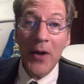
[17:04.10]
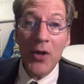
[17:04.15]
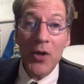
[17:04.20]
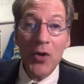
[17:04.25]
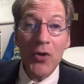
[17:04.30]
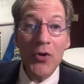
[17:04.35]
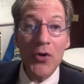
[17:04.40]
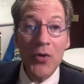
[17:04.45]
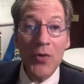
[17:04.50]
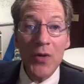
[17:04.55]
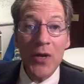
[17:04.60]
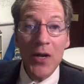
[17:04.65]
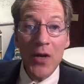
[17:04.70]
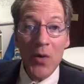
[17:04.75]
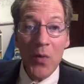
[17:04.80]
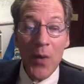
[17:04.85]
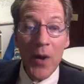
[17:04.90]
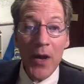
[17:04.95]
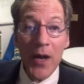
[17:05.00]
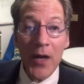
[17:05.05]
your
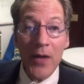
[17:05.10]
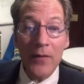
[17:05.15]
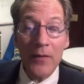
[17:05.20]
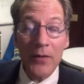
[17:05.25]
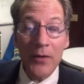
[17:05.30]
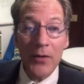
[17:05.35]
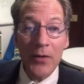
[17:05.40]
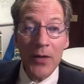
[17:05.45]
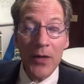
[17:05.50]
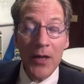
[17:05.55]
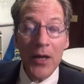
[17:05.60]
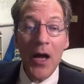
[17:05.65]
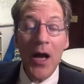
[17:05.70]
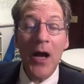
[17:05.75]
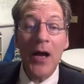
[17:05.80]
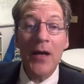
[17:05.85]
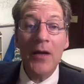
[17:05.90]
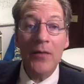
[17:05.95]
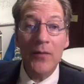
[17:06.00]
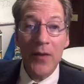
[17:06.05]
unique way of learning,
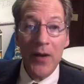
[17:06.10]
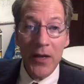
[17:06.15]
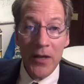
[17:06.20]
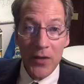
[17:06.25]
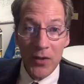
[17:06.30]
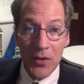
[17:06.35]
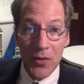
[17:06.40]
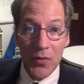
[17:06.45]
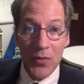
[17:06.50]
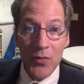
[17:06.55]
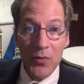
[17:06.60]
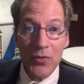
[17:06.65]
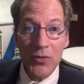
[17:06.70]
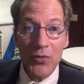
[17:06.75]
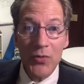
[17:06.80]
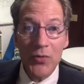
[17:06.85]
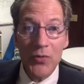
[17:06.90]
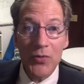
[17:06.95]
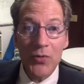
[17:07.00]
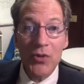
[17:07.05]
I invite you
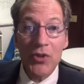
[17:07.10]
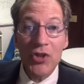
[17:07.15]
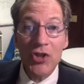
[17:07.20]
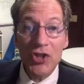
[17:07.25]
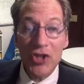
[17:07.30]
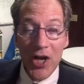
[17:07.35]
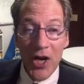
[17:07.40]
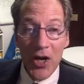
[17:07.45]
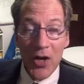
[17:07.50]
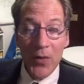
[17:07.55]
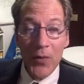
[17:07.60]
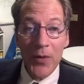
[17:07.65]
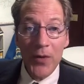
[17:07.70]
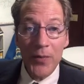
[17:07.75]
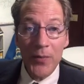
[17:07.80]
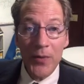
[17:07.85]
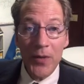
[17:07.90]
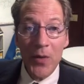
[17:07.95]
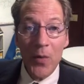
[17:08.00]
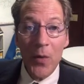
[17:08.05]
to share
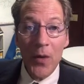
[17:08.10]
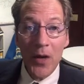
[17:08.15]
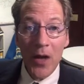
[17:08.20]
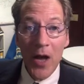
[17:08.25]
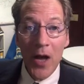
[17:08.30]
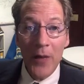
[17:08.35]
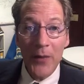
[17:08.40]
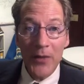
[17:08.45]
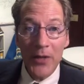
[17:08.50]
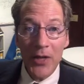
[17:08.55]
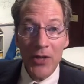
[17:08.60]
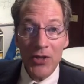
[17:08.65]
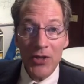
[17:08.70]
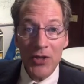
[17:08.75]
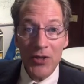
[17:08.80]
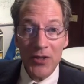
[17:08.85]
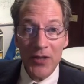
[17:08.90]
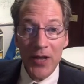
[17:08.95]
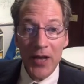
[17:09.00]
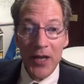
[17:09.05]
with me what
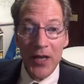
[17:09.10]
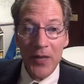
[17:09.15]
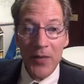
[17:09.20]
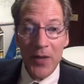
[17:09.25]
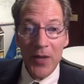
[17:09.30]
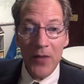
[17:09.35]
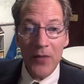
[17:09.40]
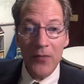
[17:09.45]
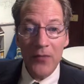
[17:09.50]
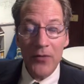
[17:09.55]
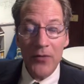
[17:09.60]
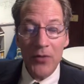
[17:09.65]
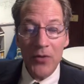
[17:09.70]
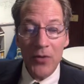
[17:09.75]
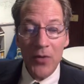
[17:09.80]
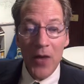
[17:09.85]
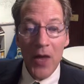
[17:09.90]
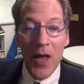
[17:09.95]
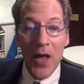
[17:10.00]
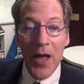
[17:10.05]
accommodations that I can make for
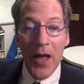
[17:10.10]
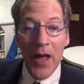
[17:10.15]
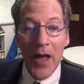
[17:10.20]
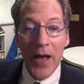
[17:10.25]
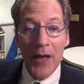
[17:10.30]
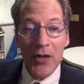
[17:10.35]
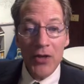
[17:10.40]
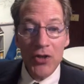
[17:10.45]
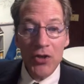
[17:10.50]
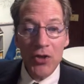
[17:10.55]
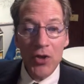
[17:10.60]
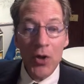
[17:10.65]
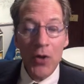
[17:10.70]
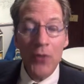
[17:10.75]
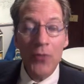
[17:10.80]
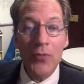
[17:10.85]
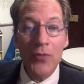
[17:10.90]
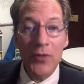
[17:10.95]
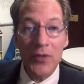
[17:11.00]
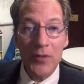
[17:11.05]
you. And it should go
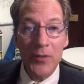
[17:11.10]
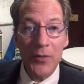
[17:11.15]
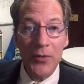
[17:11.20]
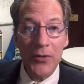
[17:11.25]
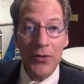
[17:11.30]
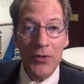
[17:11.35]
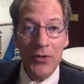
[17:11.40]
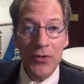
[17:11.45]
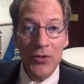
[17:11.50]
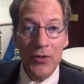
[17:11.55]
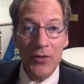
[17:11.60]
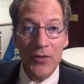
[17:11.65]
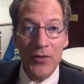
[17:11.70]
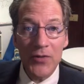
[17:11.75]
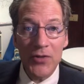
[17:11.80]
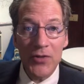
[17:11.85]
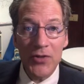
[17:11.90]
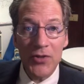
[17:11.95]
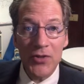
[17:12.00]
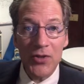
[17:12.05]
through Disability
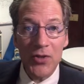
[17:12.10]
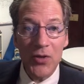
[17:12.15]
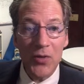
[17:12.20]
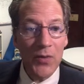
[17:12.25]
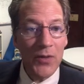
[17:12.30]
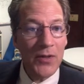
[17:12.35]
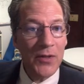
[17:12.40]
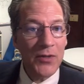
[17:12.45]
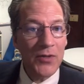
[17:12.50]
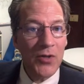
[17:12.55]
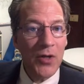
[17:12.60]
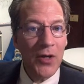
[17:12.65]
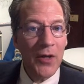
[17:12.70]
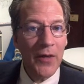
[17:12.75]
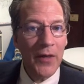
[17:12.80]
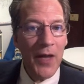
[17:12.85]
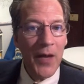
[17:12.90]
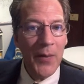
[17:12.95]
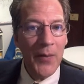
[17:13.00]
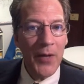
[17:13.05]
Services, so it's all
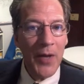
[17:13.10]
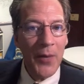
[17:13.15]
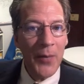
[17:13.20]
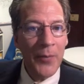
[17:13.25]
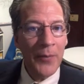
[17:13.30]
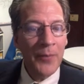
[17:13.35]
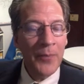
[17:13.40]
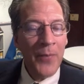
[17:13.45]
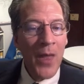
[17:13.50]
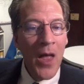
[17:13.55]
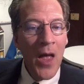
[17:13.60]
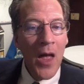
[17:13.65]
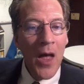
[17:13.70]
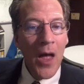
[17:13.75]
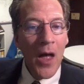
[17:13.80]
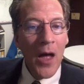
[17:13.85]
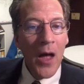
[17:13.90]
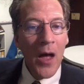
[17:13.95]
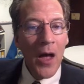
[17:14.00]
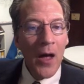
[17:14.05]
on the up and up.
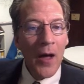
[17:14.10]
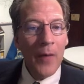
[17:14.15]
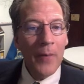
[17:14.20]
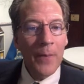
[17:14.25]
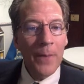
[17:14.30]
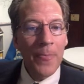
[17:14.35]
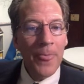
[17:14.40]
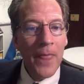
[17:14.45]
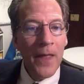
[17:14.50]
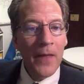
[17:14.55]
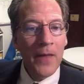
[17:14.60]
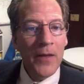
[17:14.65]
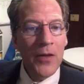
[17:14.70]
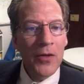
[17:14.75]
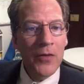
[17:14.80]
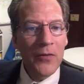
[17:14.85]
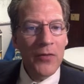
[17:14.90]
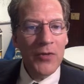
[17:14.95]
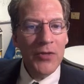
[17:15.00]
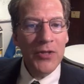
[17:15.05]
The
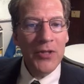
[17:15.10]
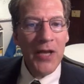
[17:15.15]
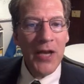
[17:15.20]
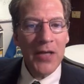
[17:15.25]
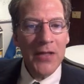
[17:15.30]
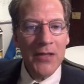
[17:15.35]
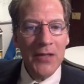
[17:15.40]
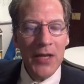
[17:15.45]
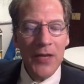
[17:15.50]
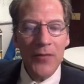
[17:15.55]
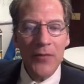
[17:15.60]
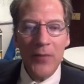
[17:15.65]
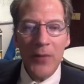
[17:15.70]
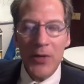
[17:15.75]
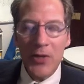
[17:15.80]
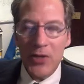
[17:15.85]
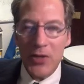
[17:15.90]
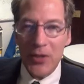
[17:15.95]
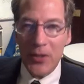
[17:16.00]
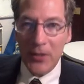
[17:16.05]
university has an
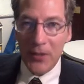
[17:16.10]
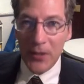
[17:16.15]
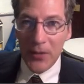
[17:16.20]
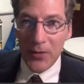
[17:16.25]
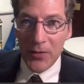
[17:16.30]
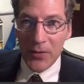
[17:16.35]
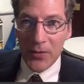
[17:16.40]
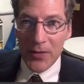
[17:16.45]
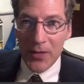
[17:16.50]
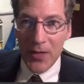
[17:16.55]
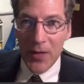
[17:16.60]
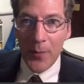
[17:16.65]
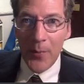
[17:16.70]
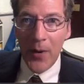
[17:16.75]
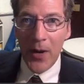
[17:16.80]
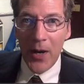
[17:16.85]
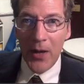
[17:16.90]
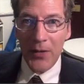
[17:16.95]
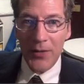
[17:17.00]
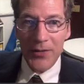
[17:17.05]
information literacy
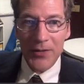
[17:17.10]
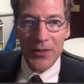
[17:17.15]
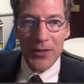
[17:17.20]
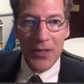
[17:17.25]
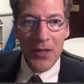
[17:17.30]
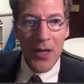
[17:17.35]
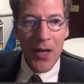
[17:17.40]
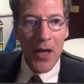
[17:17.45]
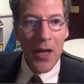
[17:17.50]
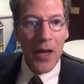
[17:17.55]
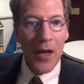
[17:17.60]
policy.